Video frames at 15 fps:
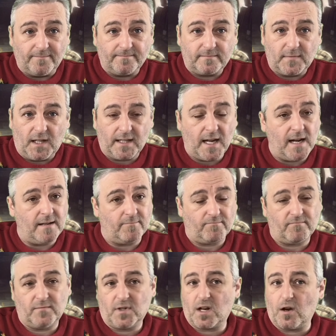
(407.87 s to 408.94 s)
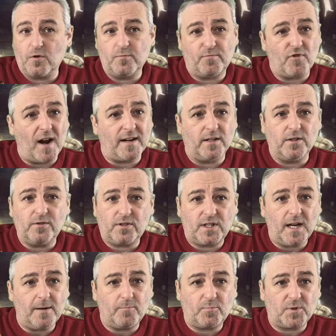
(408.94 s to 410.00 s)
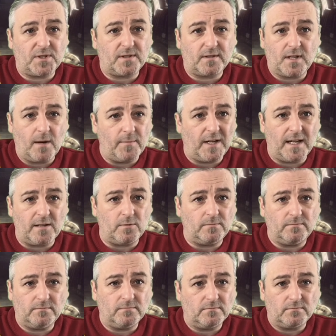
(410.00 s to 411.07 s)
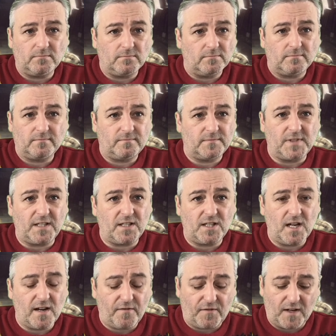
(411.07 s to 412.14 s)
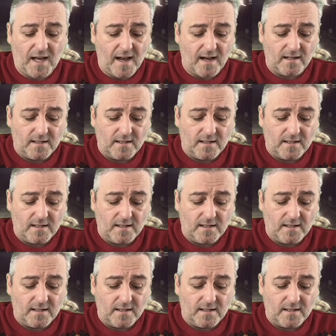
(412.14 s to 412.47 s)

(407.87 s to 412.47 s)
Again, no brand new ships coming out this year for that.